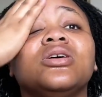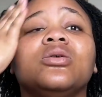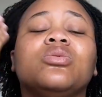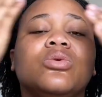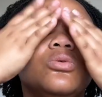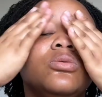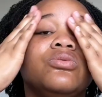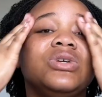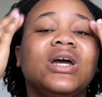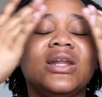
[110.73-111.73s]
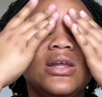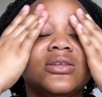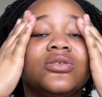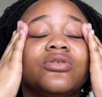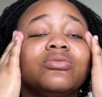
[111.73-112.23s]
well,
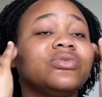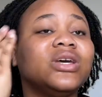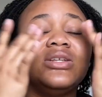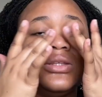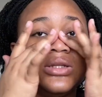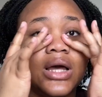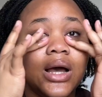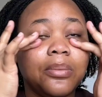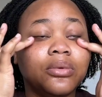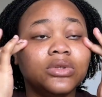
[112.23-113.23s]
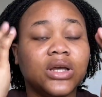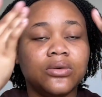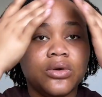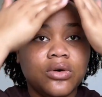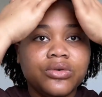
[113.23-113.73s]
regardless of anything that happens, I
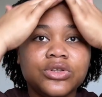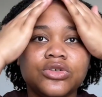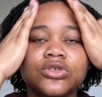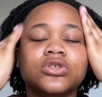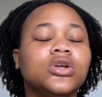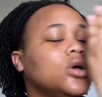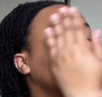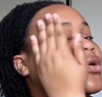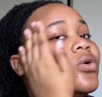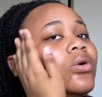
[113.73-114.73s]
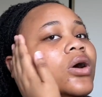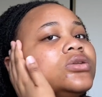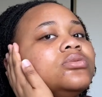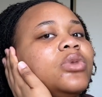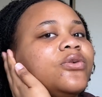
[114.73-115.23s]
would always just go out
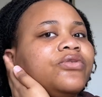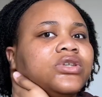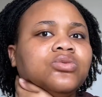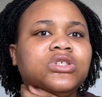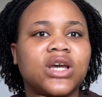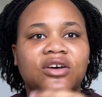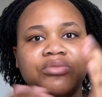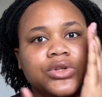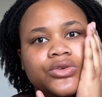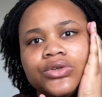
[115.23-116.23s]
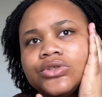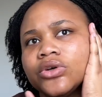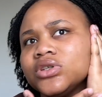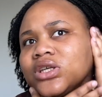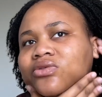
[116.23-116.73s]
with my face, which I've been doing
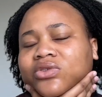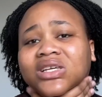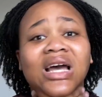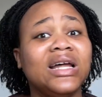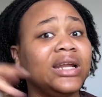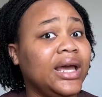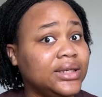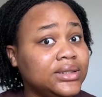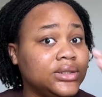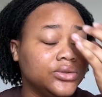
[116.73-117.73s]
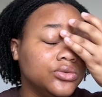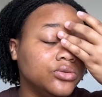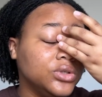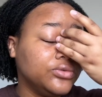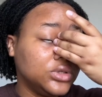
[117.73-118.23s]
successfully, and I still do
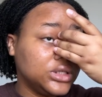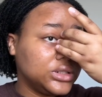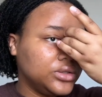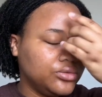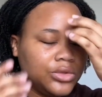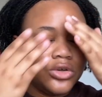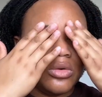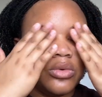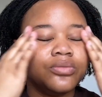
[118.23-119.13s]
even as I do makeup.